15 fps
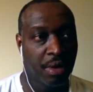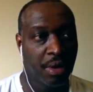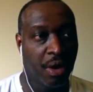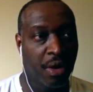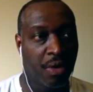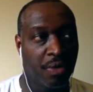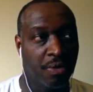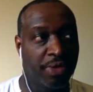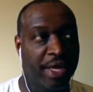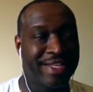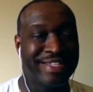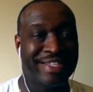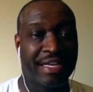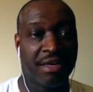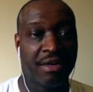Oh, they
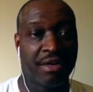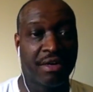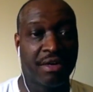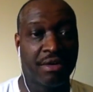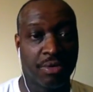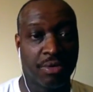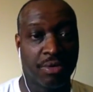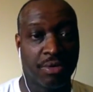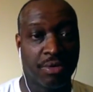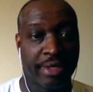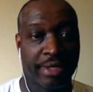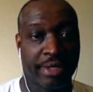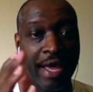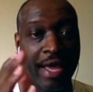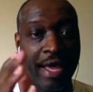sell Coke.
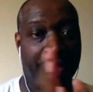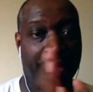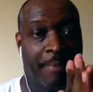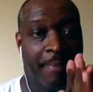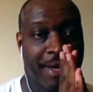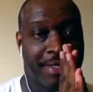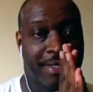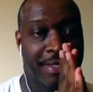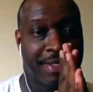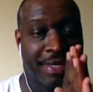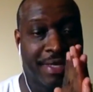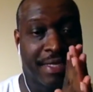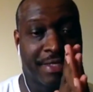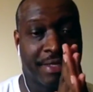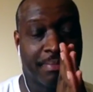Okay, maybe this is
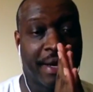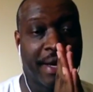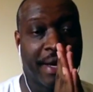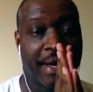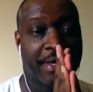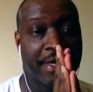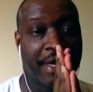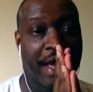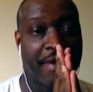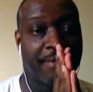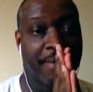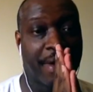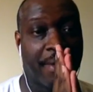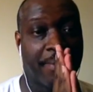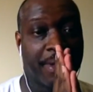not somebody I need to have
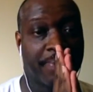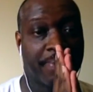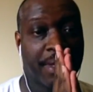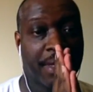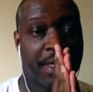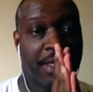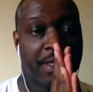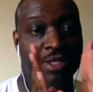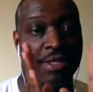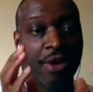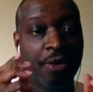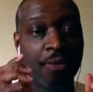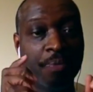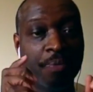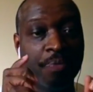around me.
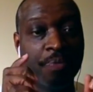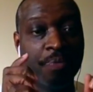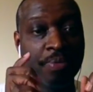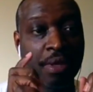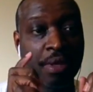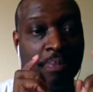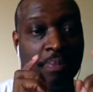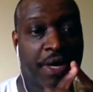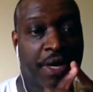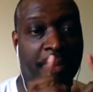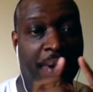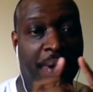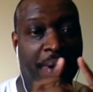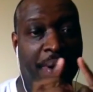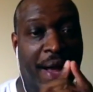So put
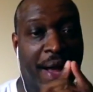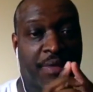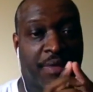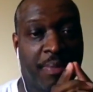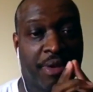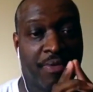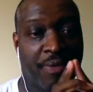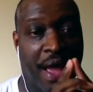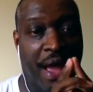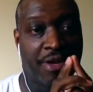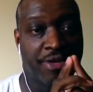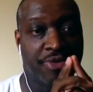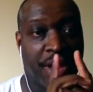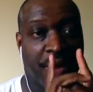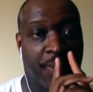positive people
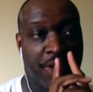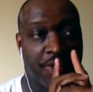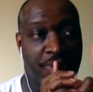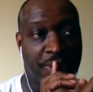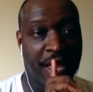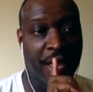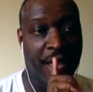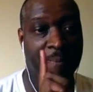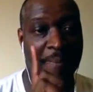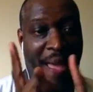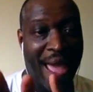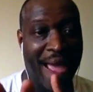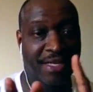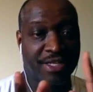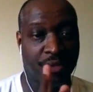around you, and when you get
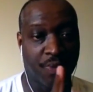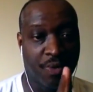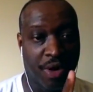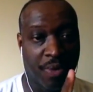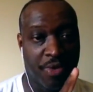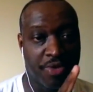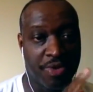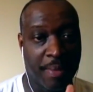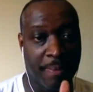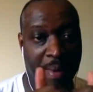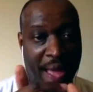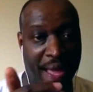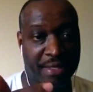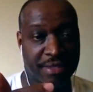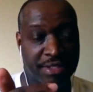back to work, when you get
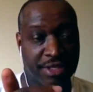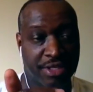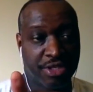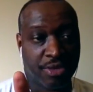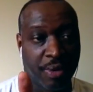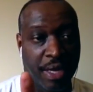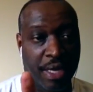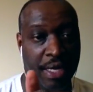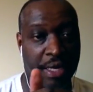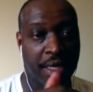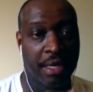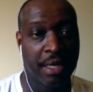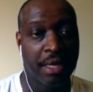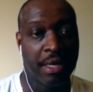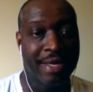back situated,
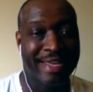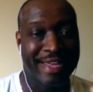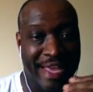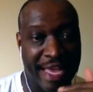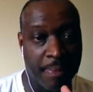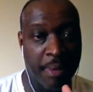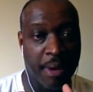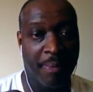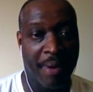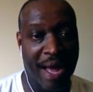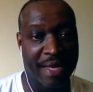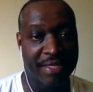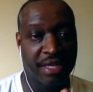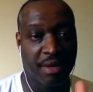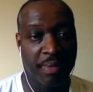keep
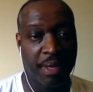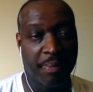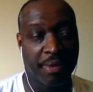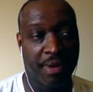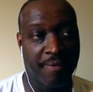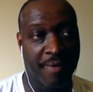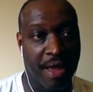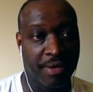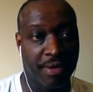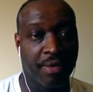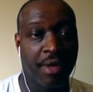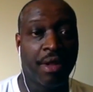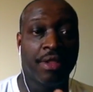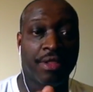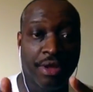positive people around you.
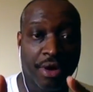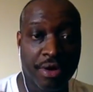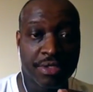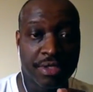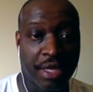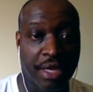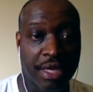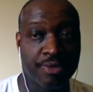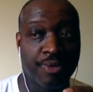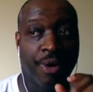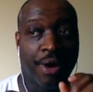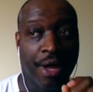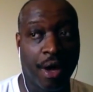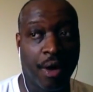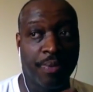Those things
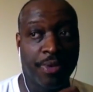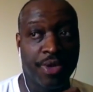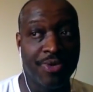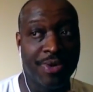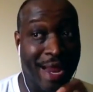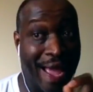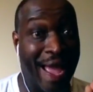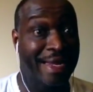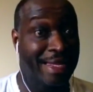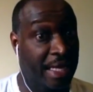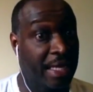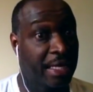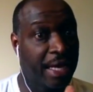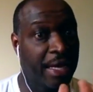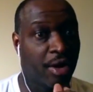will help you not
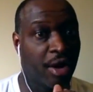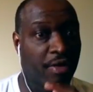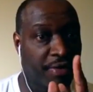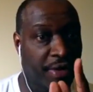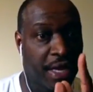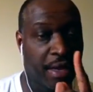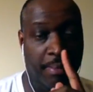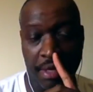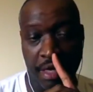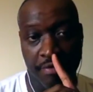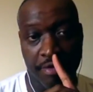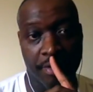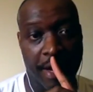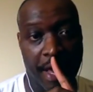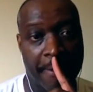get laid off again, believe
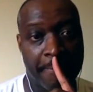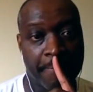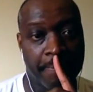it or not.